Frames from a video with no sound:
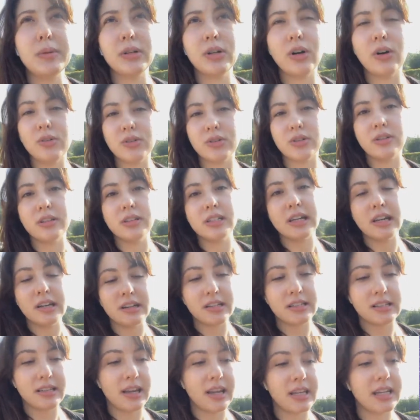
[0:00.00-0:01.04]
go into the dark
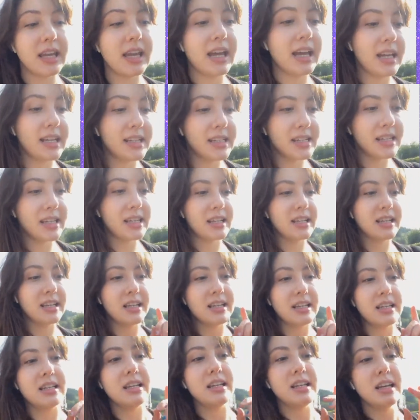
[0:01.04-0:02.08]
side. And
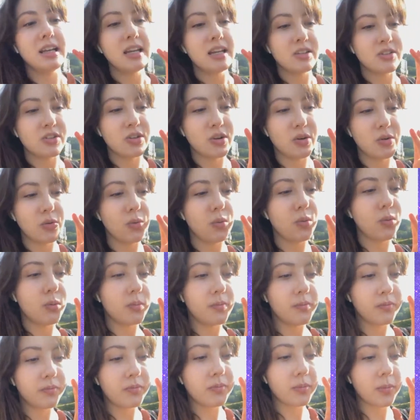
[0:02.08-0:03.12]
so
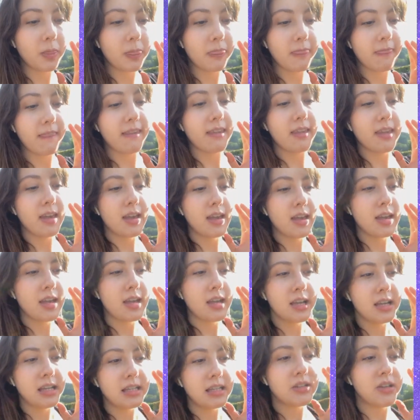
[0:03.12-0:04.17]

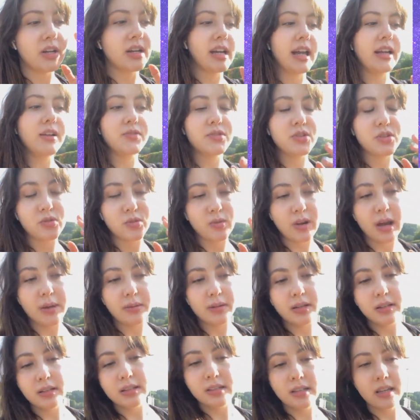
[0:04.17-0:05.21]
I kind of described it.